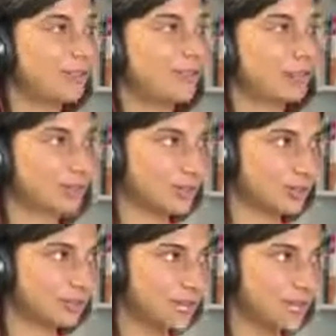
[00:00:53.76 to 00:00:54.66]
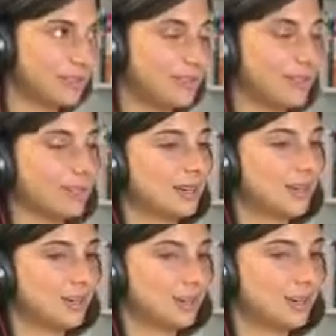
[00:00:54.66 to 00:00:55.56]
in their natural state,
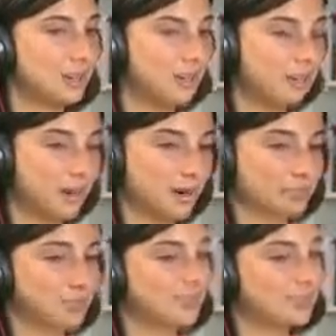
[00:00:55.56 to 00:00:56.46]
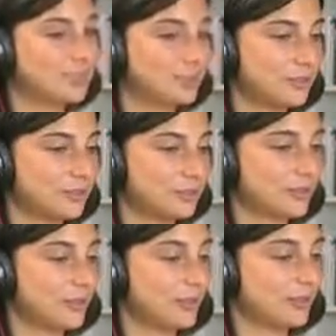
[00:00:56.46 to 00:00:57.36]
unprocessed,
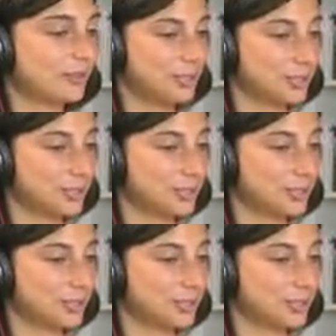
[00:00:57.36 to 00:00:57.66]
unfiltered,